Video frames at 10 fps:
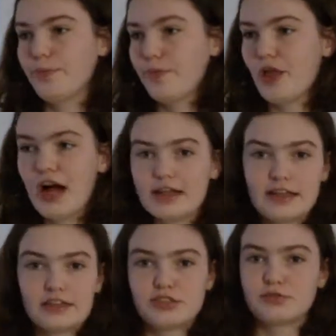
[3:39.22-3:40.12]

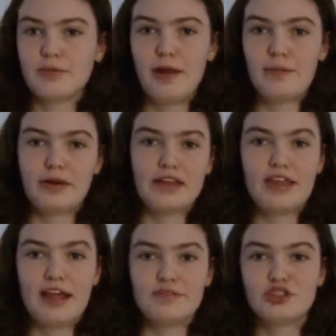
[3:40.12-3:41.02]
blocking to remember, and
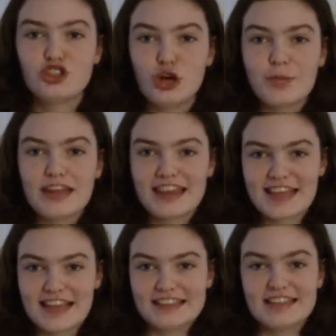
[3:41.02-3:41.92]
they have so many
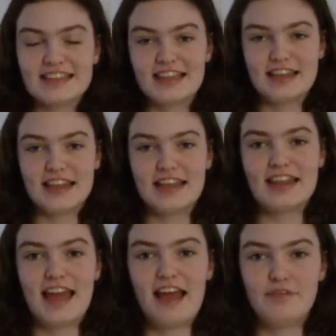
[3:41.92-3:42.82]
things that
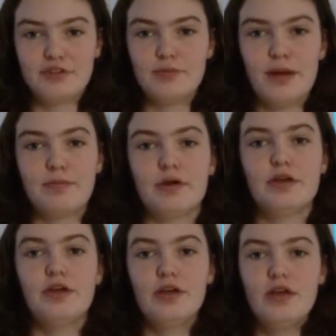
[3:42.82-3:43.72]
they have to
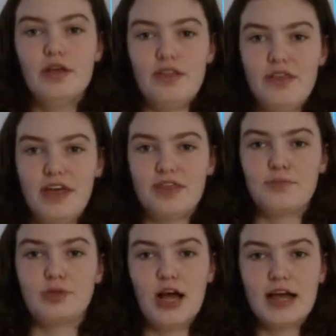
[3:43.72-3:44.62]
remember that the
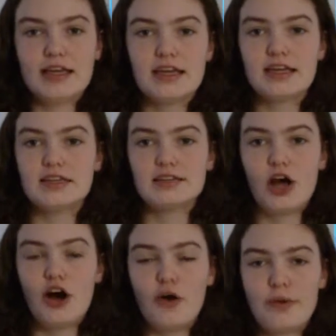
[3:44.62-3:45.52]
blocking is
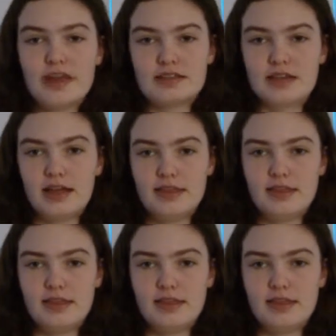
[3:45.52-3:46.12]
always on